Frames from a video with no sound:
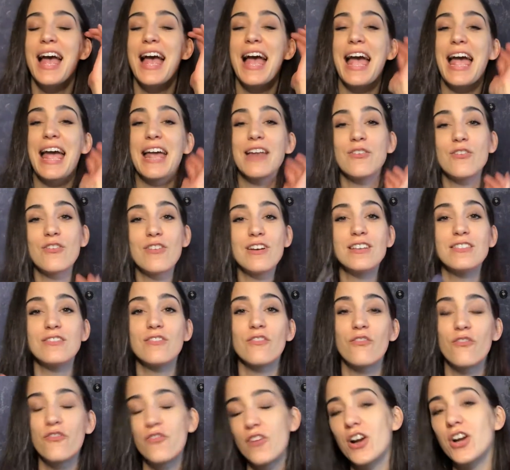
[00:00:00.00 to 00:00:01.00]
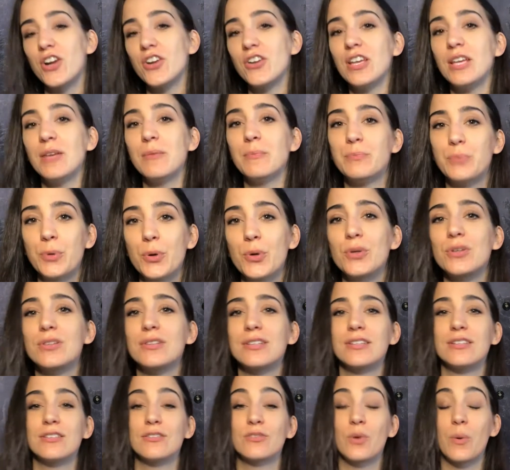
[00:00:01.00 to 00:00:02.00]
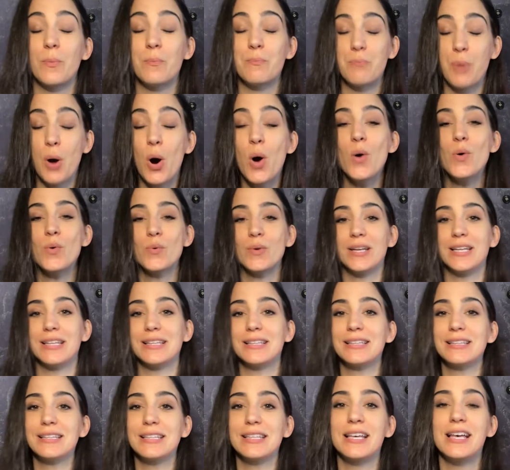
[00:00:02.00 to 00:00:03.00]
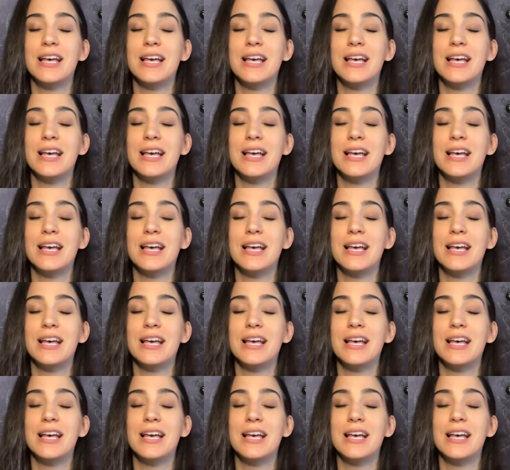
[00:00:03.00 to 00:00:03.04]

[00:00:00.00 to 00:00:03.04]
And one very important component